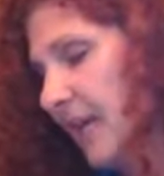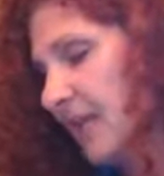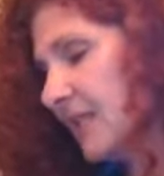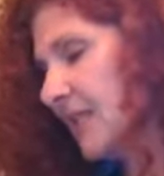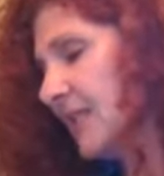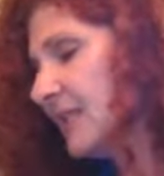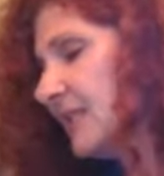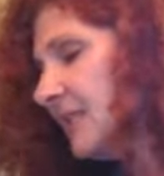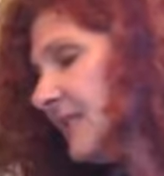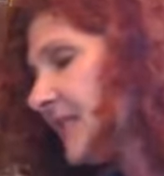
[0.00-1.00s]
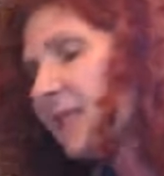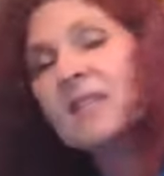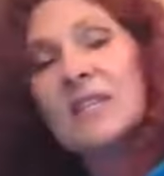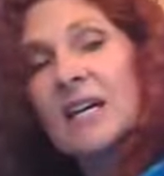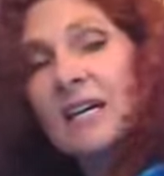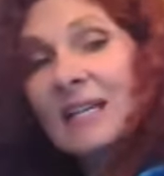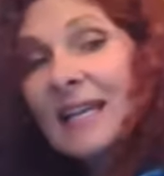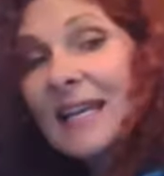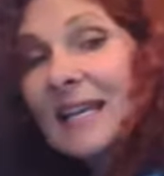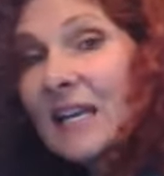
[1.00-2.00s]
It's the sixth
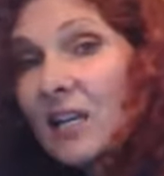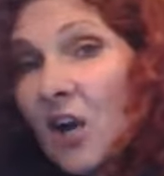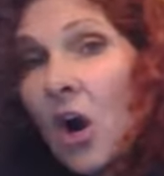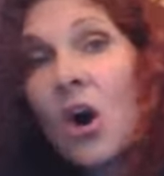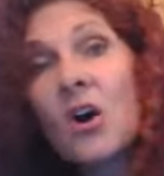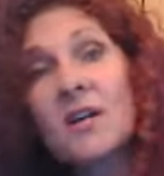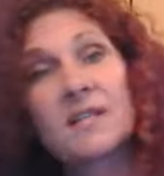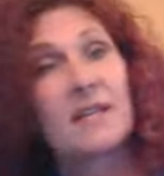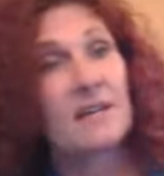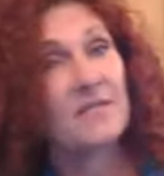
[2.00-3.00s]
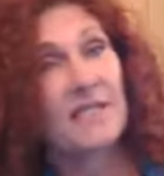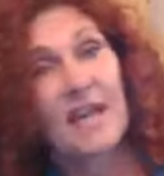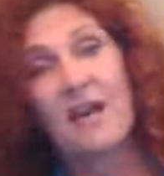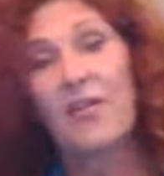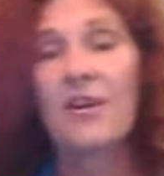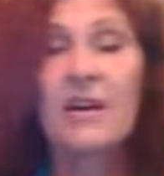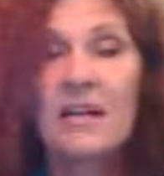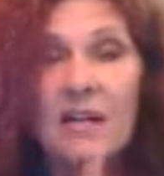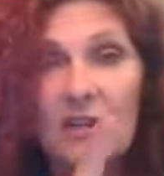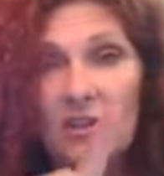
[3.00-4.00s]
leading cause of death
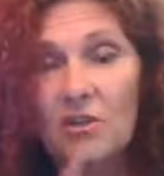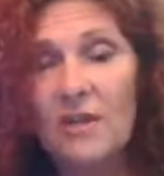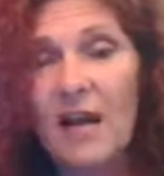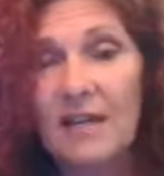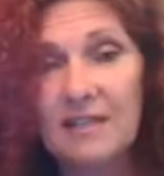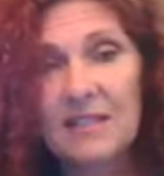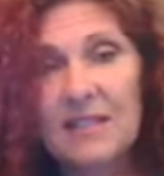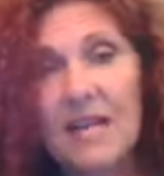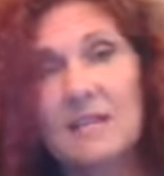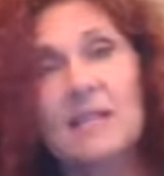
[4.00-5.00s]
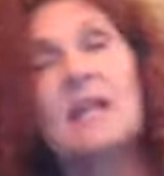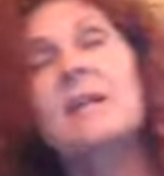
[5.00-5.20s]
in the United States.